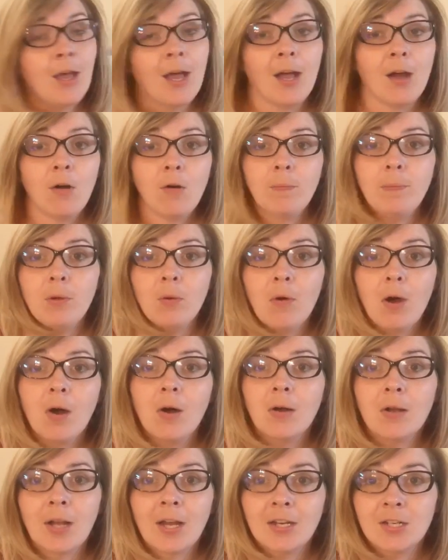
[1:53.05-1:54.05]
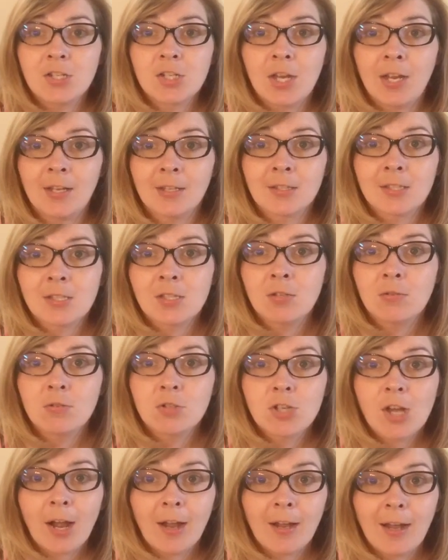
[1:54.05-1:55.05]
I hope you all got a chance to
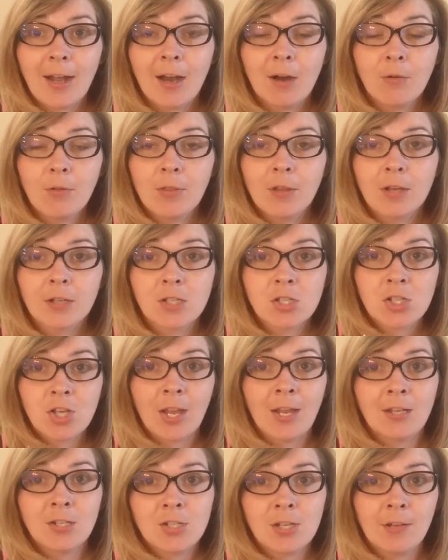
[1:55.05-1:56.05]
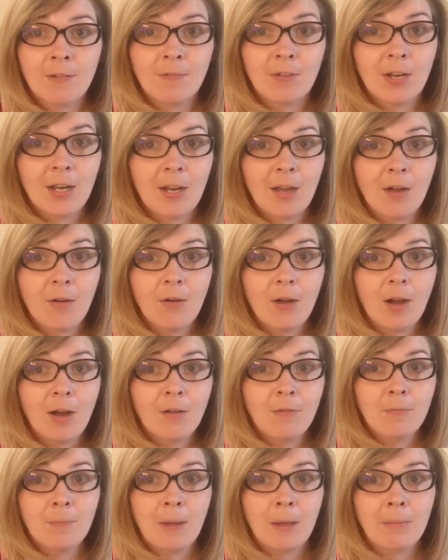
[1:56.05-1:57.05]
check out the changing video
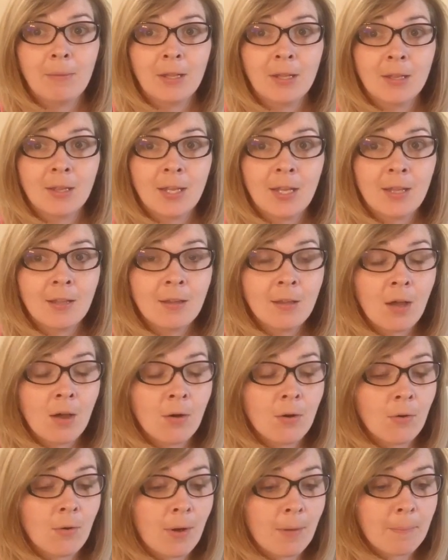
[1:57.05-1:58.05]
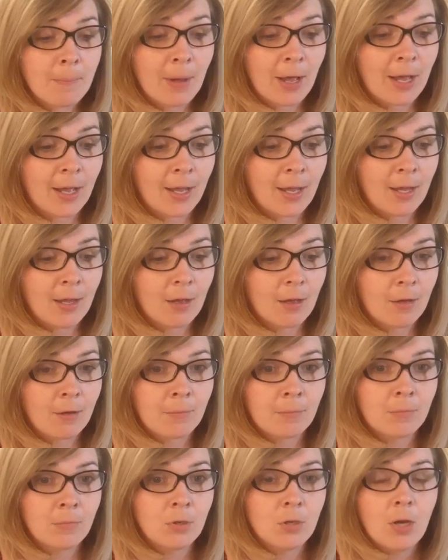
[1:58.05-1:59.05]
of Baby Lilo by
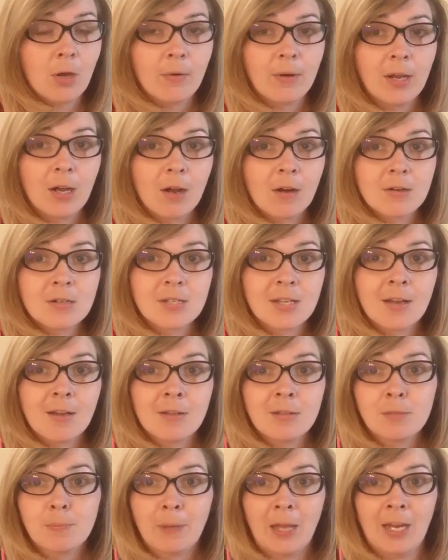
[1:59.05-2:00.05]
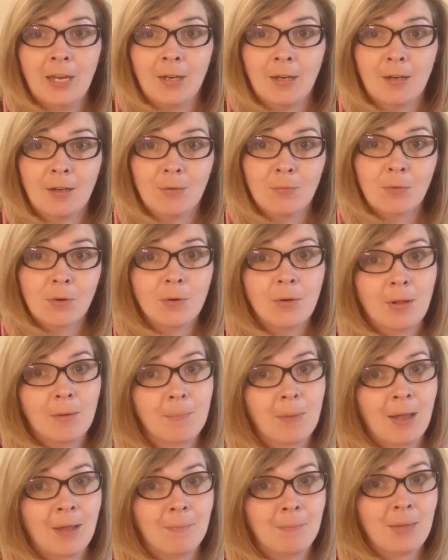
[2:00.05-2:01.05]
Noe Art Dolls, painted and
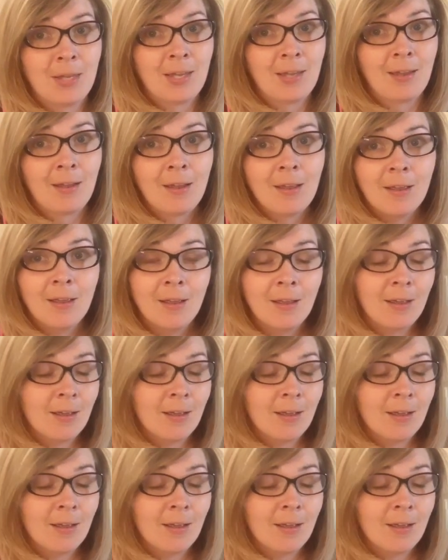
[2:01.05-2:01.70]
rooted by me.